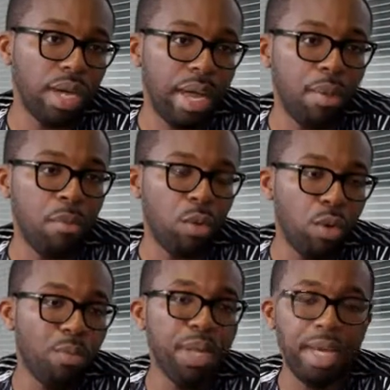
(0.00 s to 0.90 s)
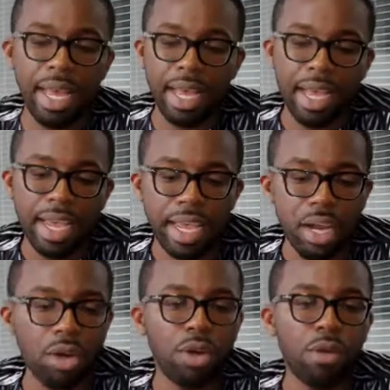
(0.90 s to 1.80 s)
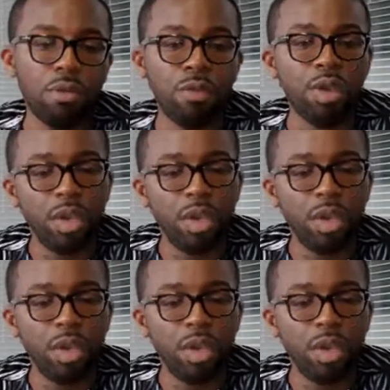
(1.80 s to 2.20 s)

I'm hoping that a lot of